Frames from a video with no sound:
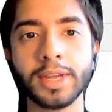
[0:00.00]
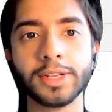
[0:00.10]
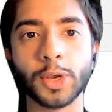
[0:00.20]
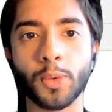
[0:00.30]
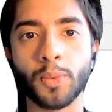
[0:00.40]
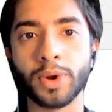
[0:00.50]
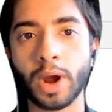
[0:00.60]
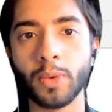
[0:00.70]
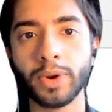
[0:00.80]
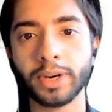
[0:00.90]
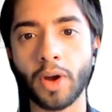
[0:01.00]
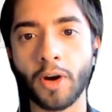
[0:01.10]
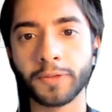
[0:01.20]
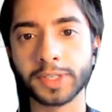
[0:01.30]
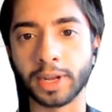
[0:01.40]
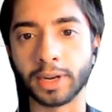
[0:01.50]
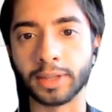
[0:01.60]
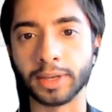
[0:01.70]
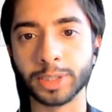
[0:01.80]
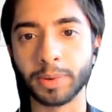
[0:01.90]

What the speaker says: So now we can offset this,